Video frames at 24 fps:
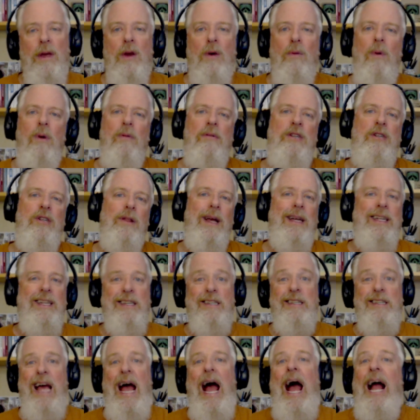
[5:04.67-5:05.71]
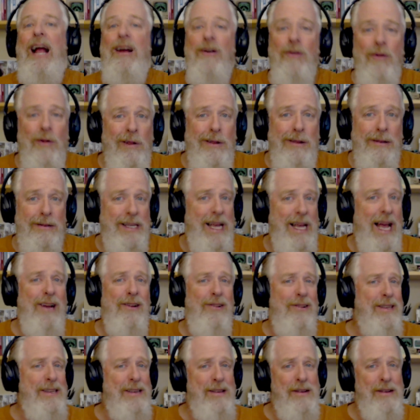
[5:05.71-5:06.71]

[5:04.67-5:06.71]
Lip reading: What would you like to tackle? Tackle is